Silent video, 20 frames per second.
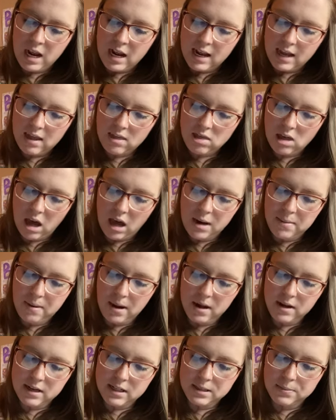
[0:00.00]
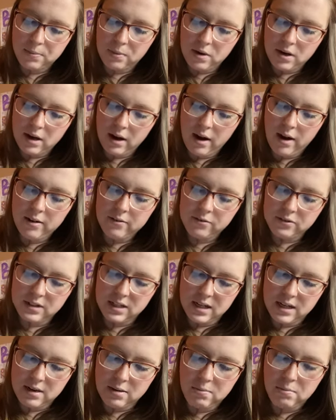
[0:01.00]
He thought about his boy
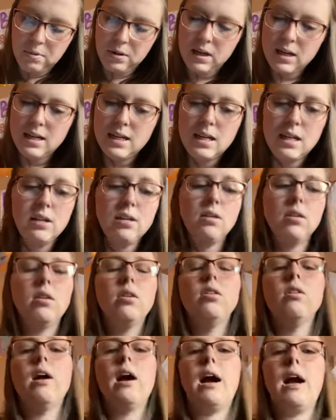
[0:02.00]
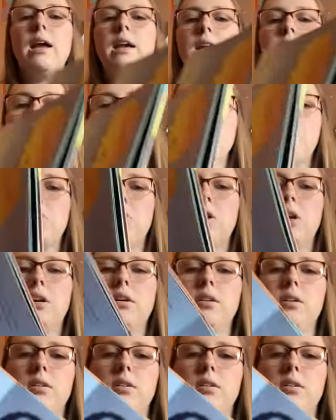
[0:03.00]
often, but he didn't cry anymore.